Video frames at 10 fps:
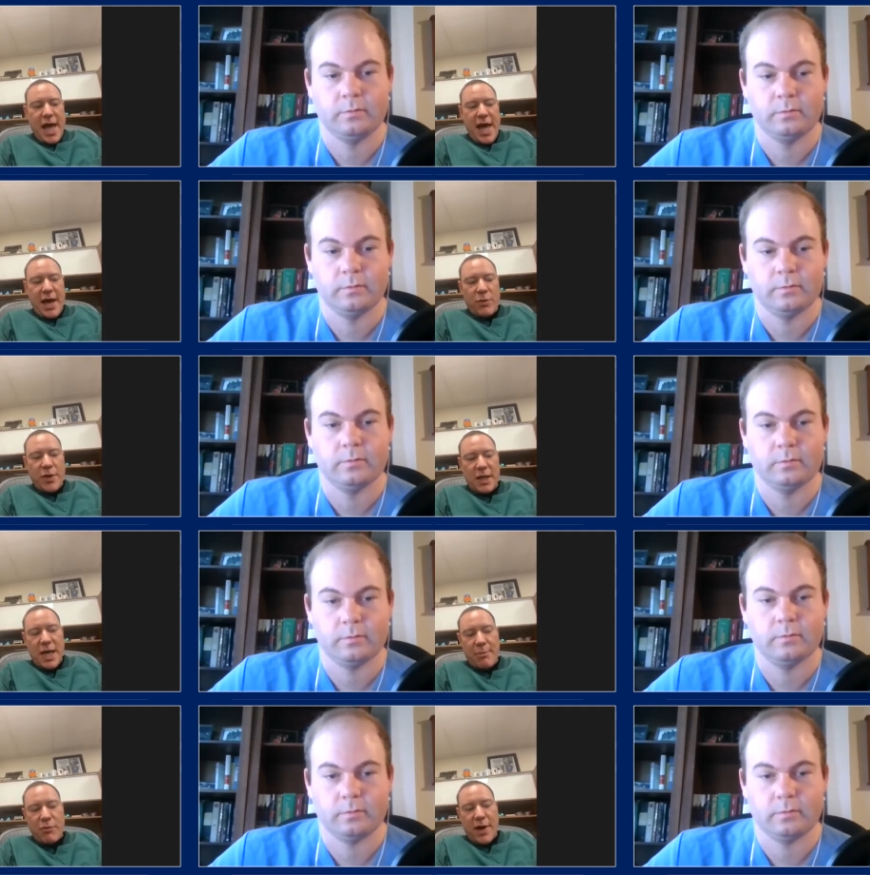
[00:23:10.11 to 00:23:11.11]
Speaker 1: And we
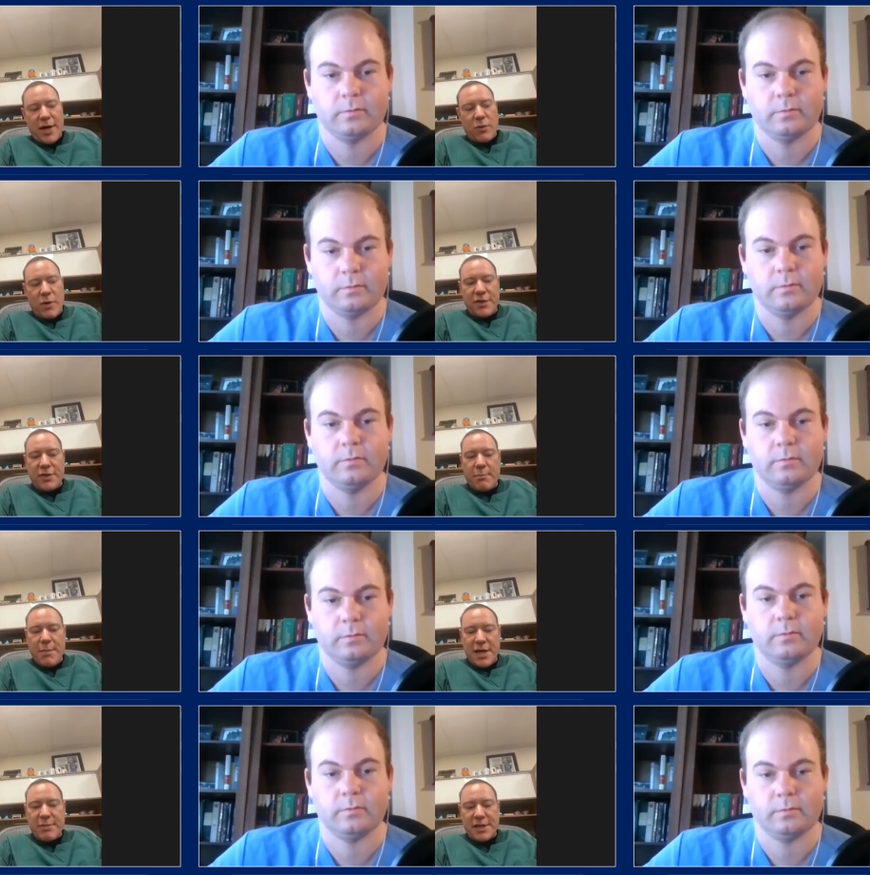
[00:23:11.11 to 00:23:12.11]
collaborate with
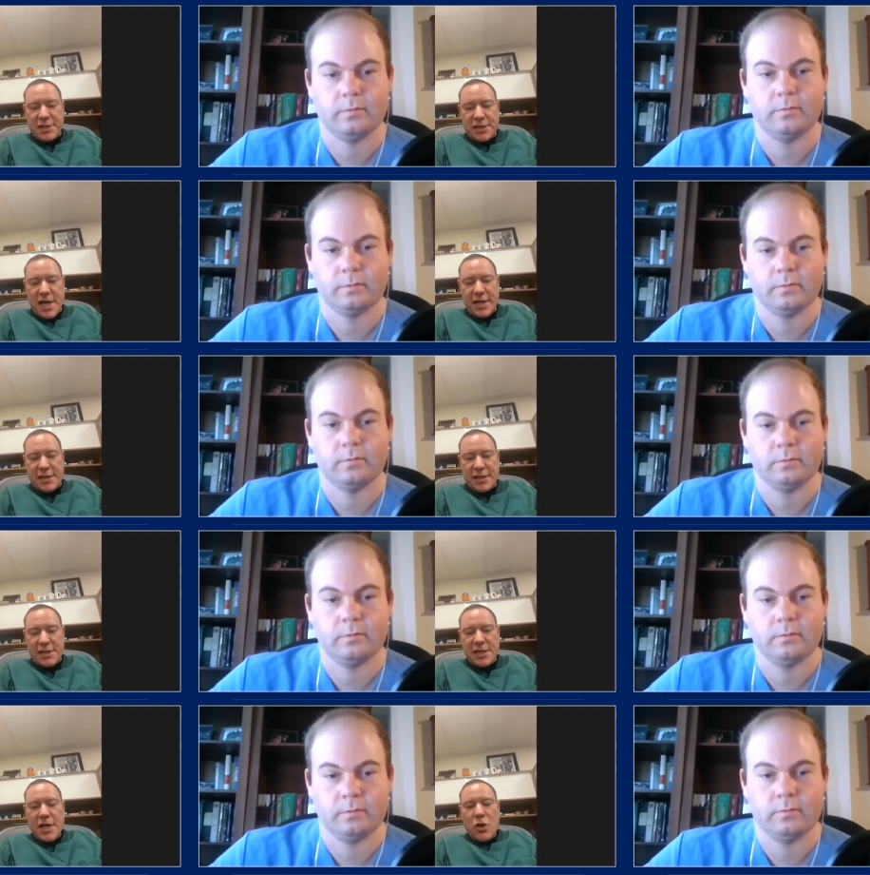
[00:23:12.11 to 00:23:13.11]
many basic
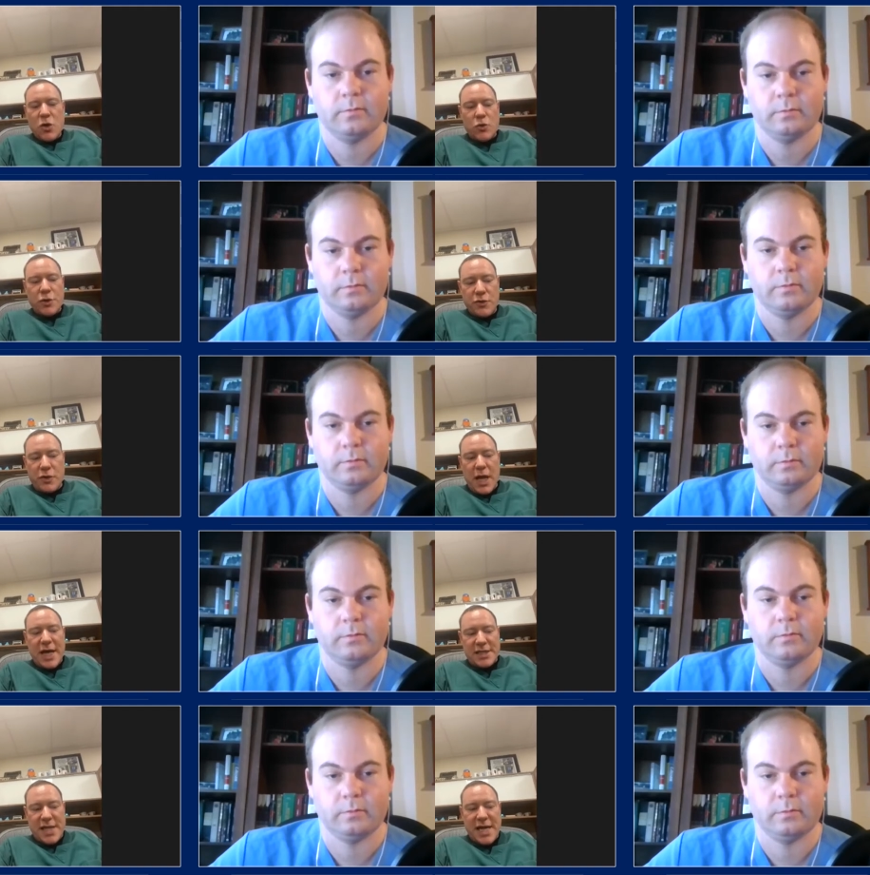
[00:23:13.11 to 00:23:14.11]
scientists who
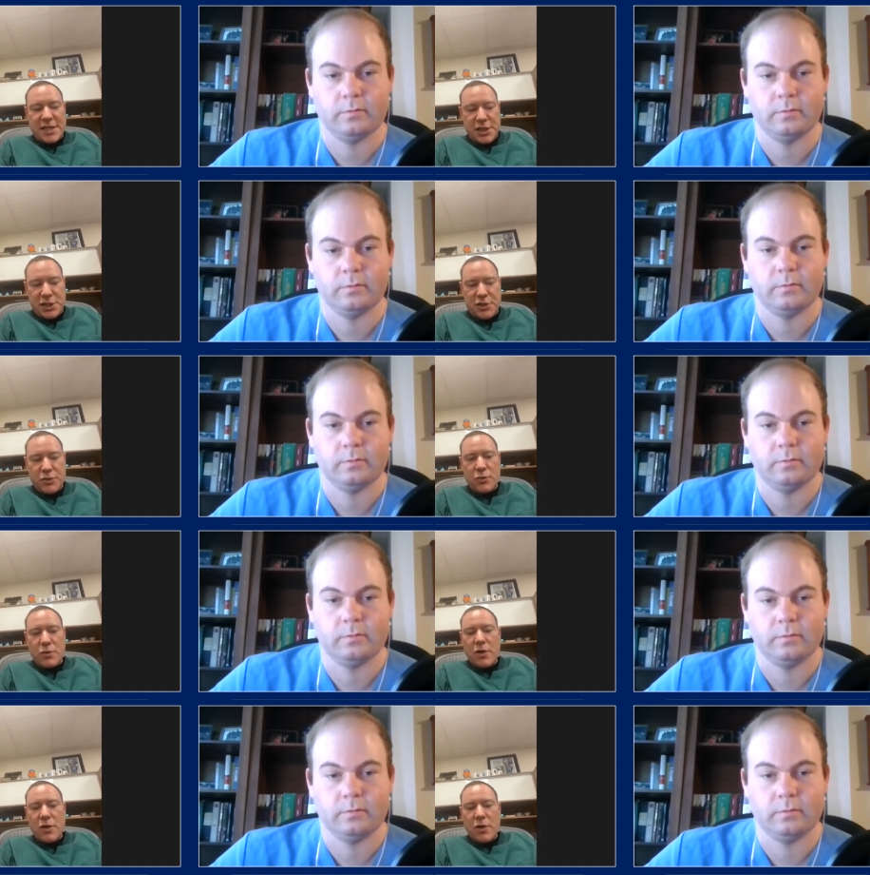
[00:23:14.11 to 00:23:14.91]
utilize that tissue